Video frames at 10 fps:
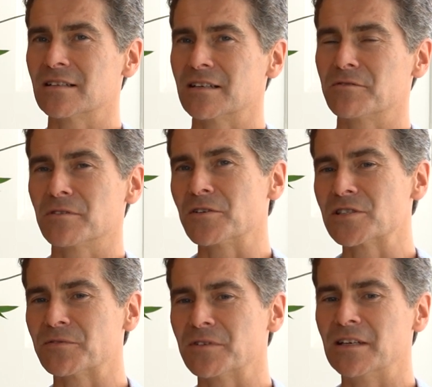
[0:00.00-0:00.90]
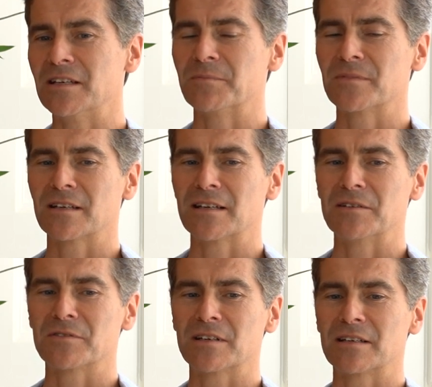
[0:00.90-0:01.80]
like philosophy, I'm thinking
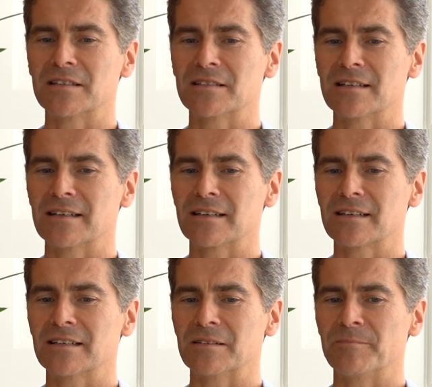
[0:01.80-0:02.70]
of things like